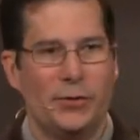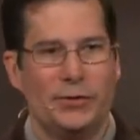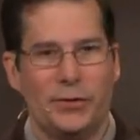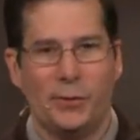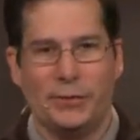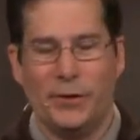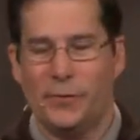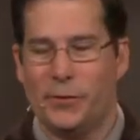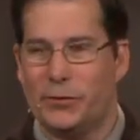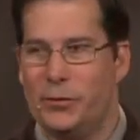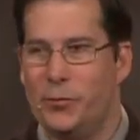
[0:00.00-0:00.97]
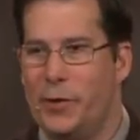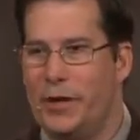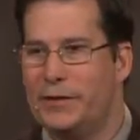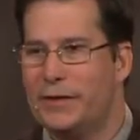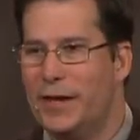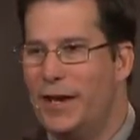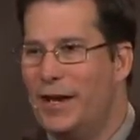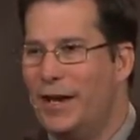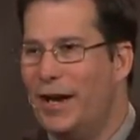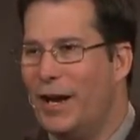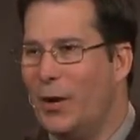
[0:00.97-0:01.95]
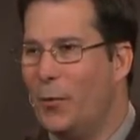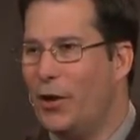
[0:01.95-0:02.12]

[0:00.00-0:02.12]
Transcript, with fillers: And so I was there for two weeks uh,